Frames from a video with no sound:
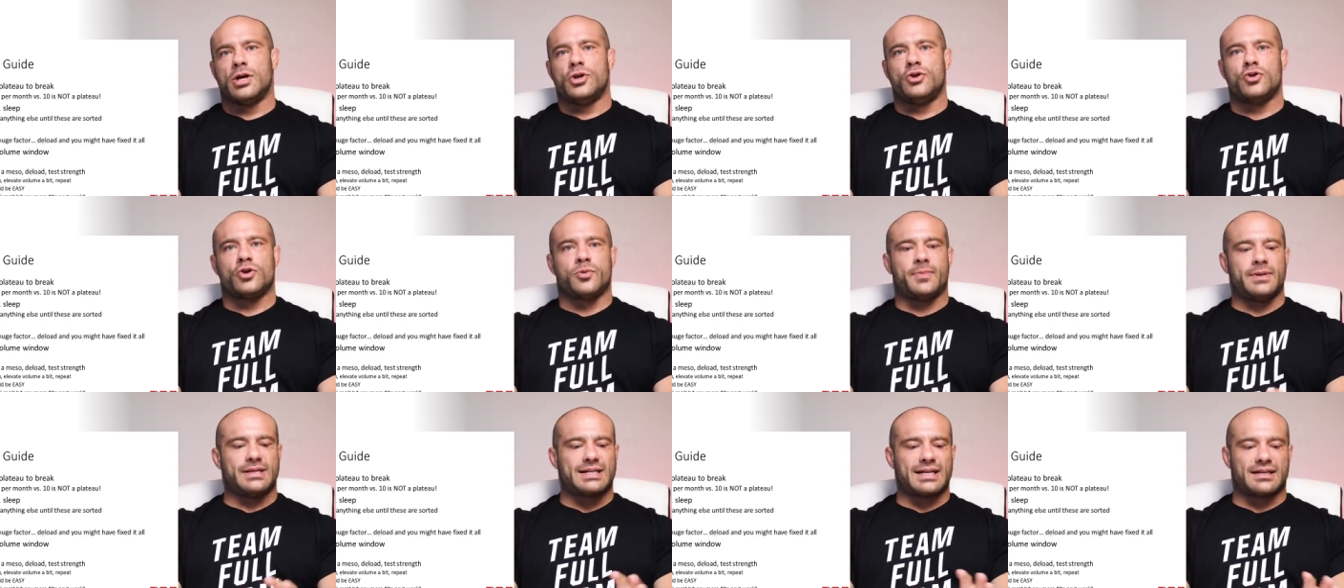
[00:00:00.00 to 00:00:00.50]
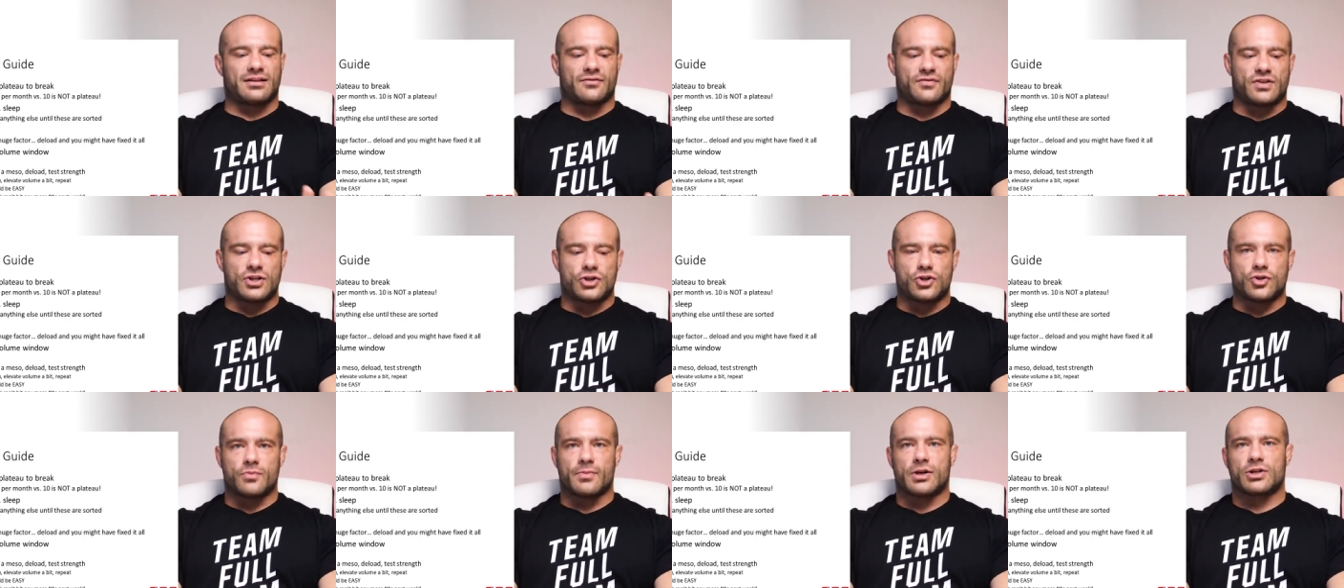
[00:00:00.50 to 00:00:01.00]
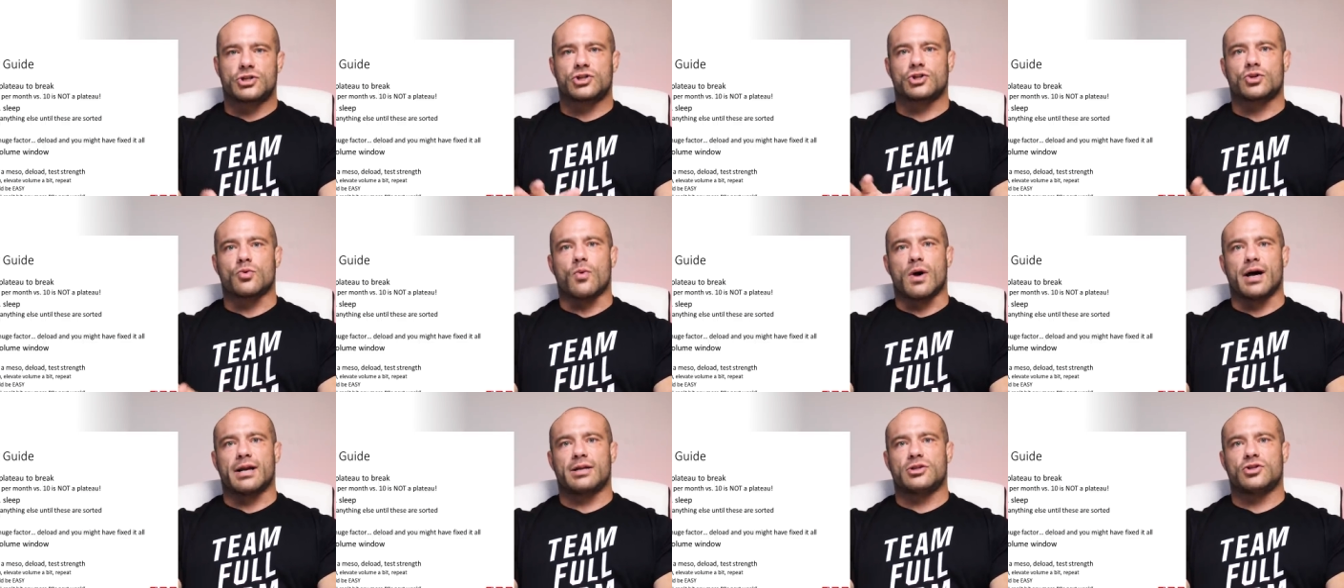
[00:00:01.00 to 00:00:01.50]
You could be deadlifting too much,
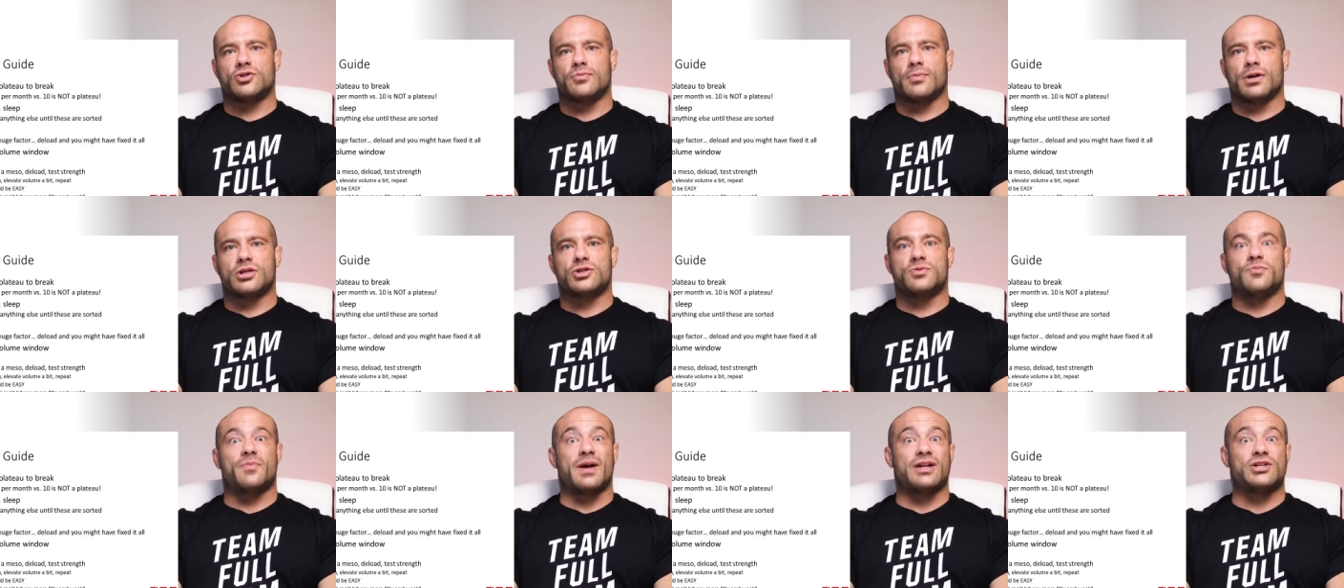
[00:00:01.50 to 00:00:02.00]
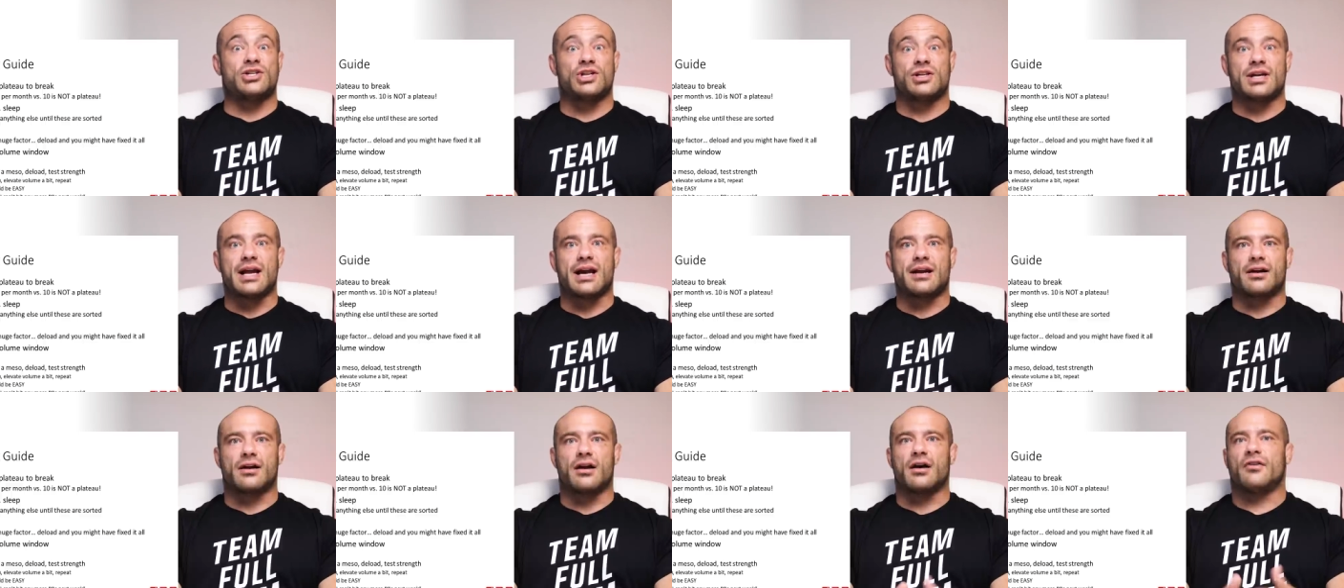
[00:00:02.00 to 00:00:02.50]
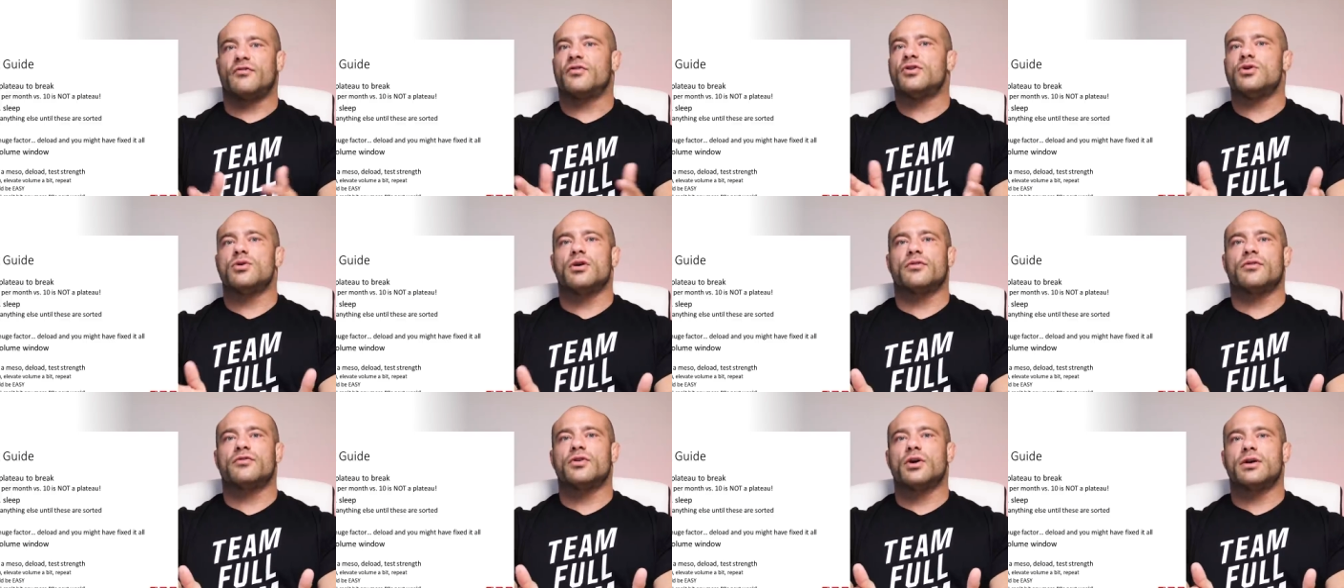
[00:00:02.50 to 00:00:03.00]
squatting too much, benching not enough, and
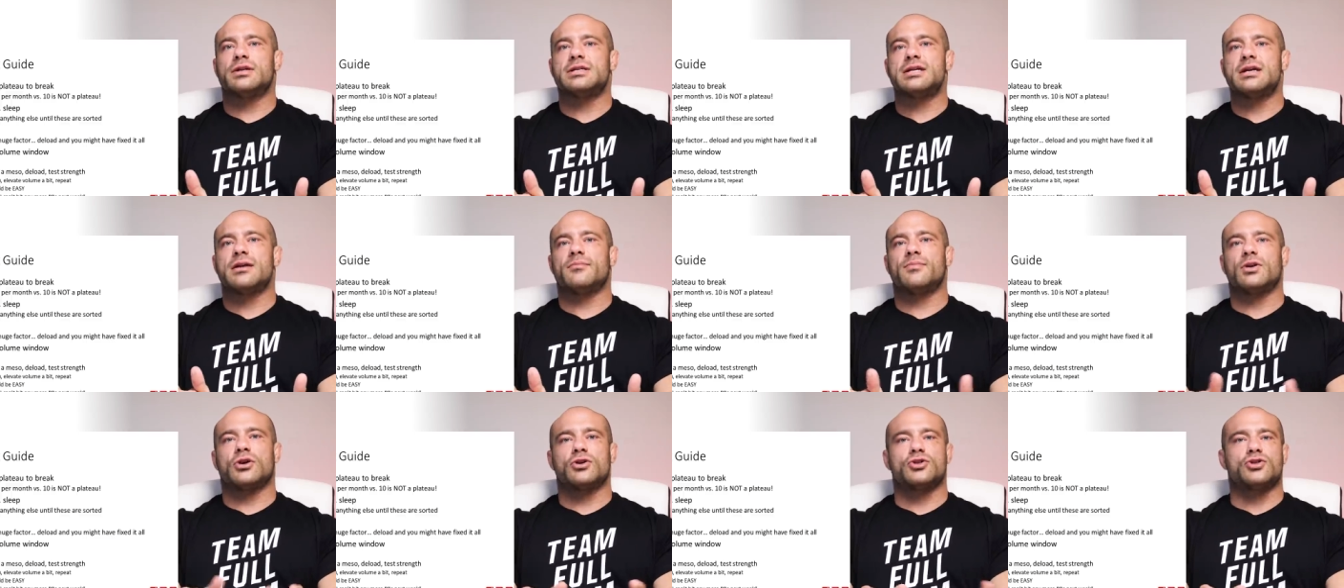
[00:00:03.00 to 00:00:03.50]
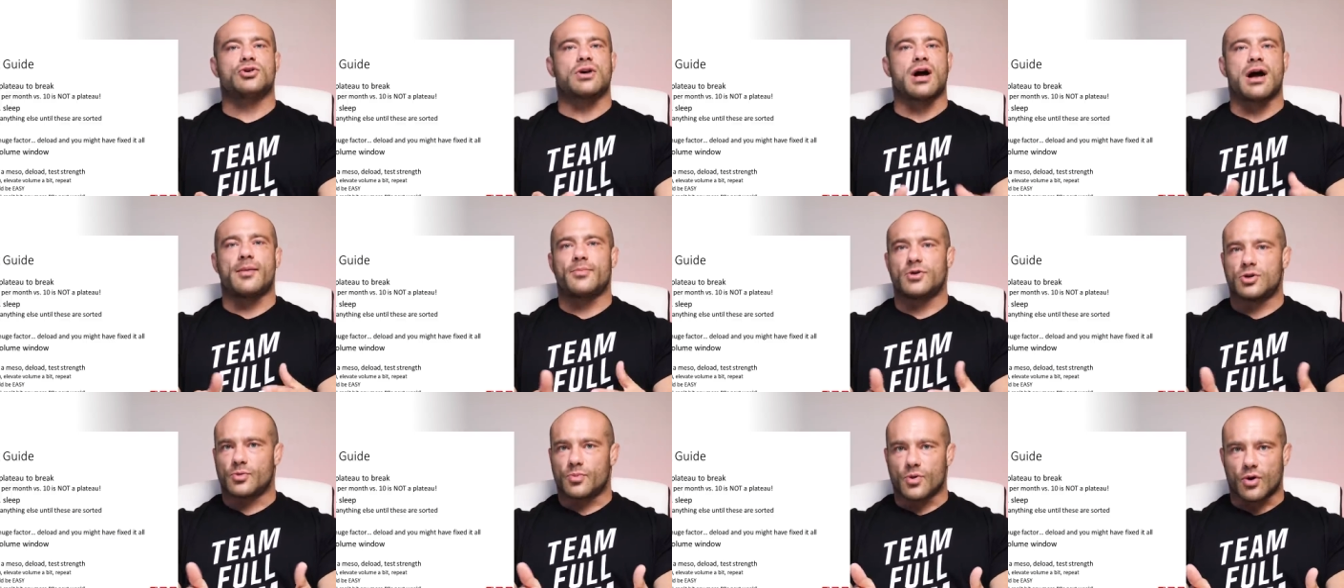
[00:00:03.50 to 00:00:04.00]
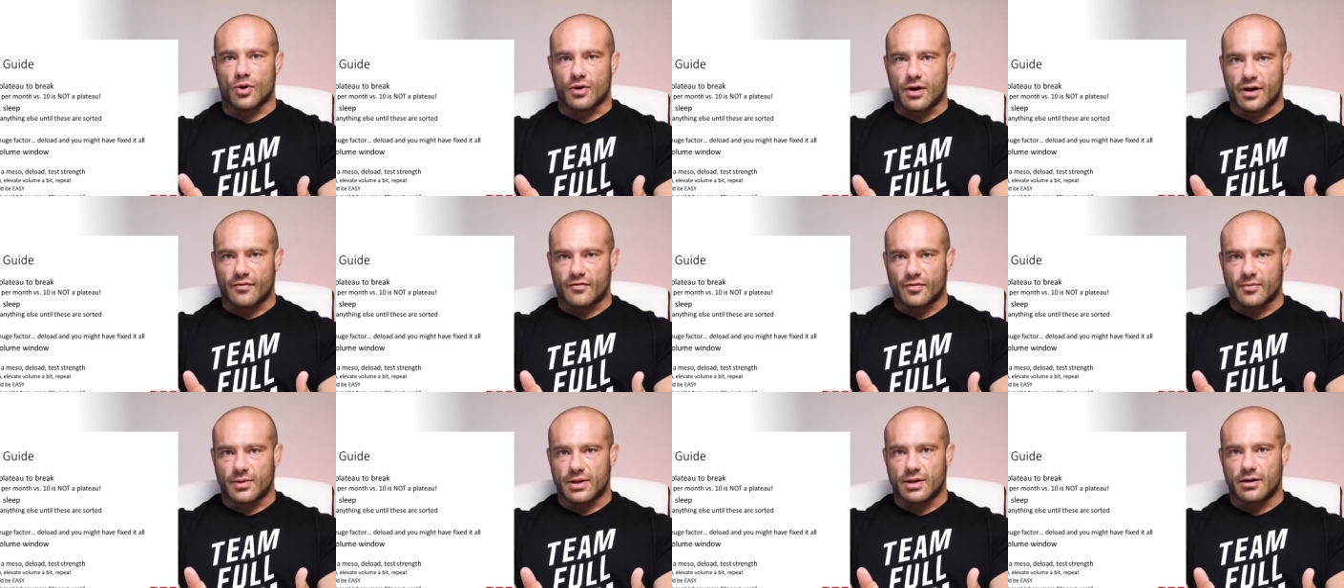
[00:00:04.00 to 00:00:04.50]
you have no idea because you copied your program
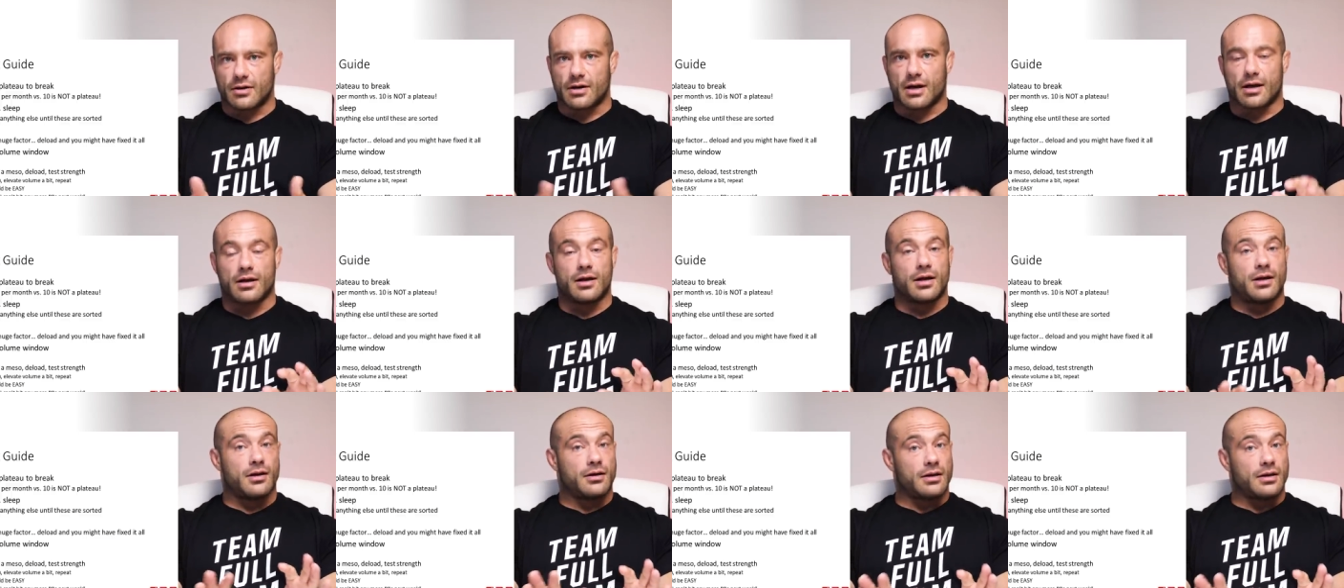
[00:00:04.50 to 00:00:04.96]
from the internet.